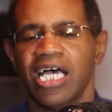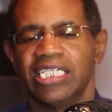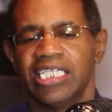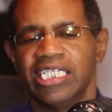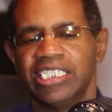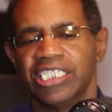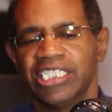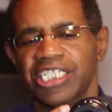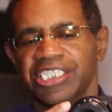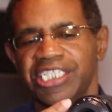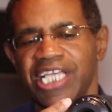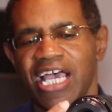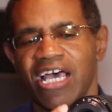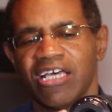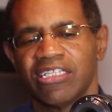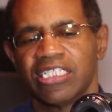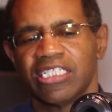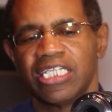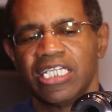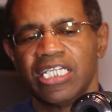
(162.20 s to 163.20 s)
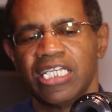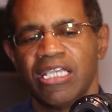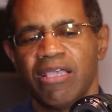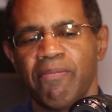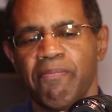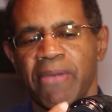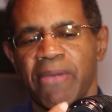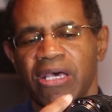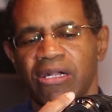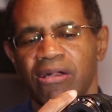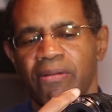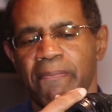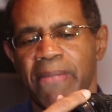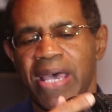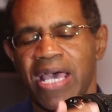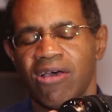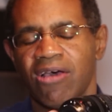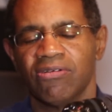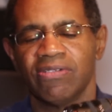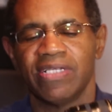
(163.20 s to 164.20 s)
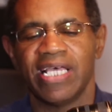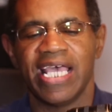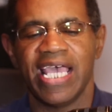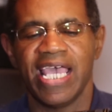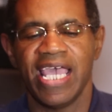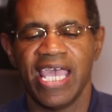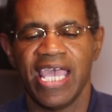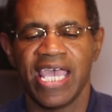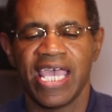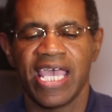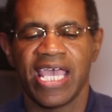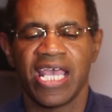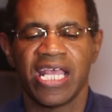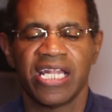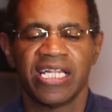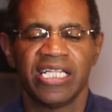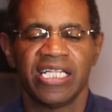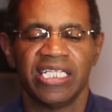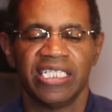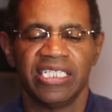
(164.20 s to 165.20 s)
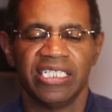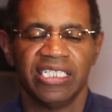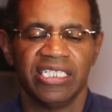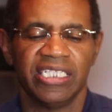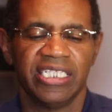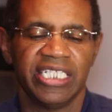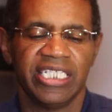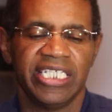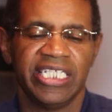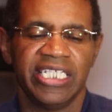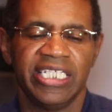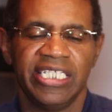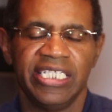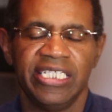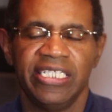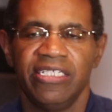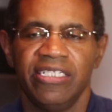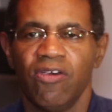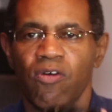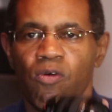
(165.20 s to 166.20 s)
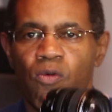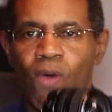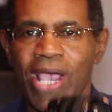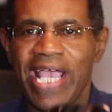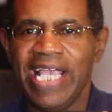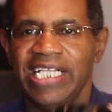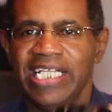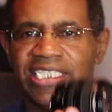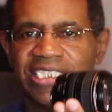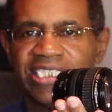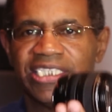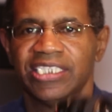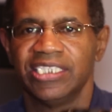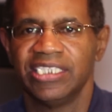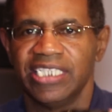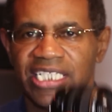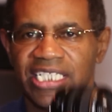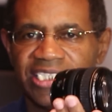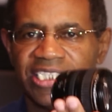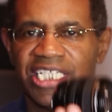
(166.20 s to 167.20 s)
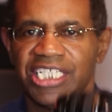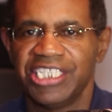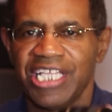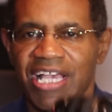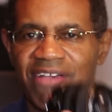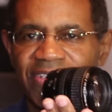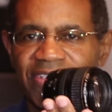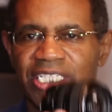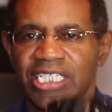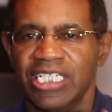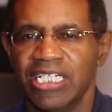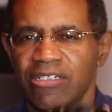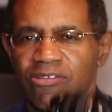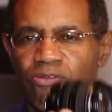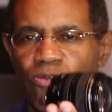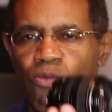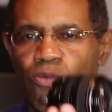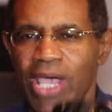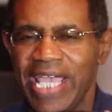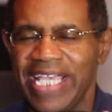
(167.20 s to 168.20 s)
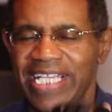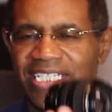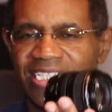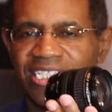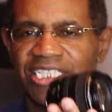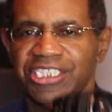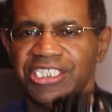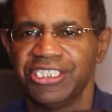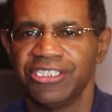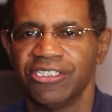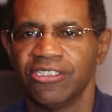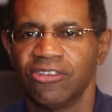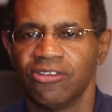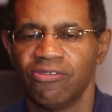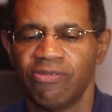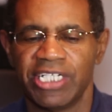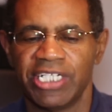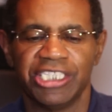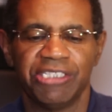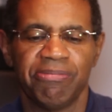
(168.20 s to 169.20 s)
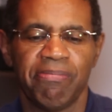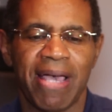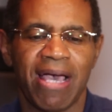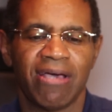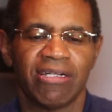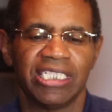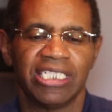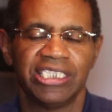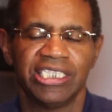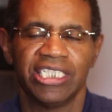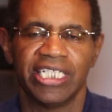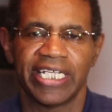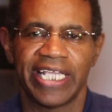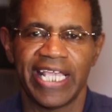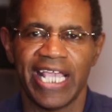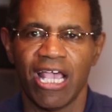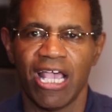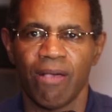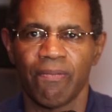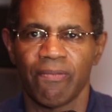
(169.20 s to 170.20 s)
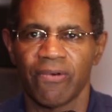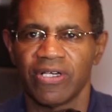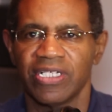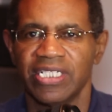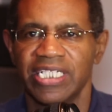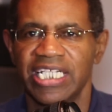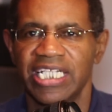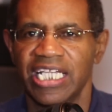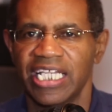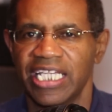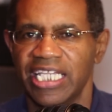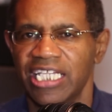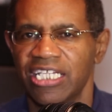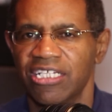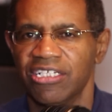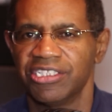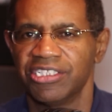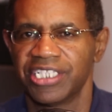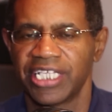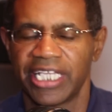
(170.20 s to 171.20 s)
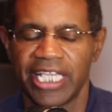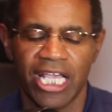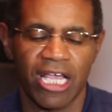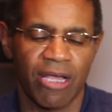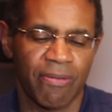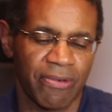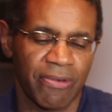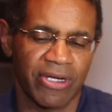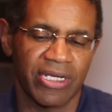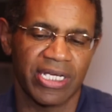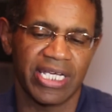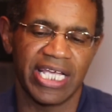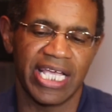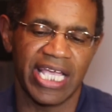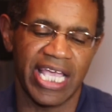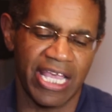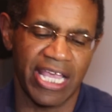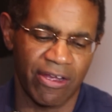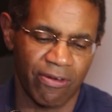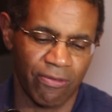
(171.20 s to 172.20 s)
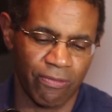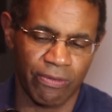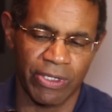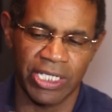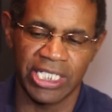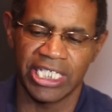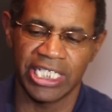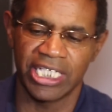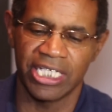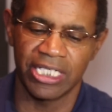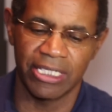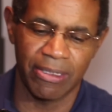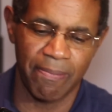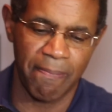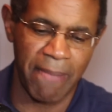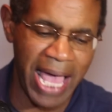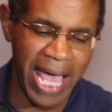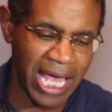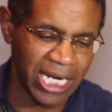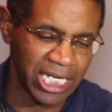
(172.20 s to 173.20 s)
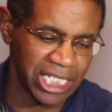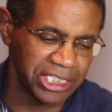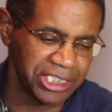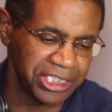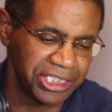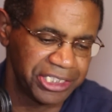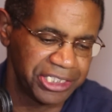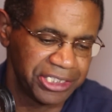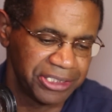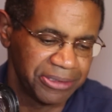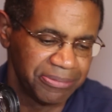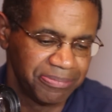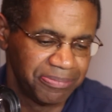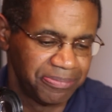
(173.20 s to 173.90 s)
It does have the metal mount, and the weight does have a good weight, so when it's mounted to the camera, it gives the camera a really good balance.